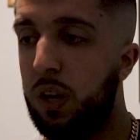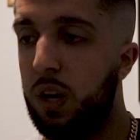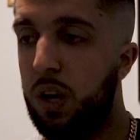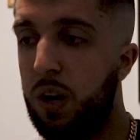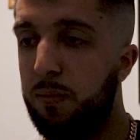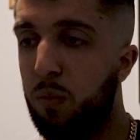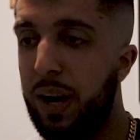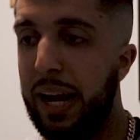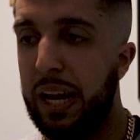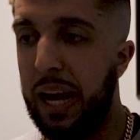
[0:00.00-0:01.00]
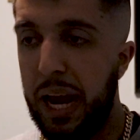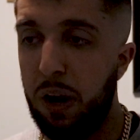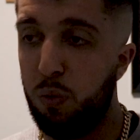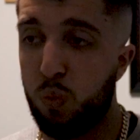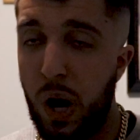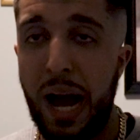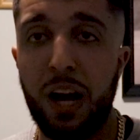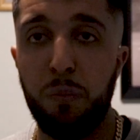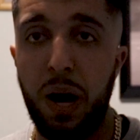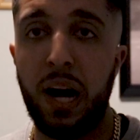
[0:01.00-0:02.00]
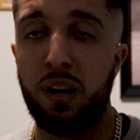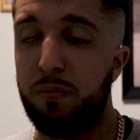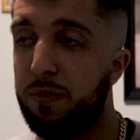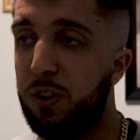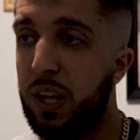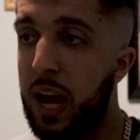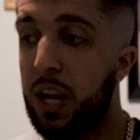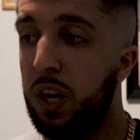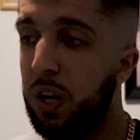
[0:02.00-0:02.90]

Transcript: when I hit rock bottom for like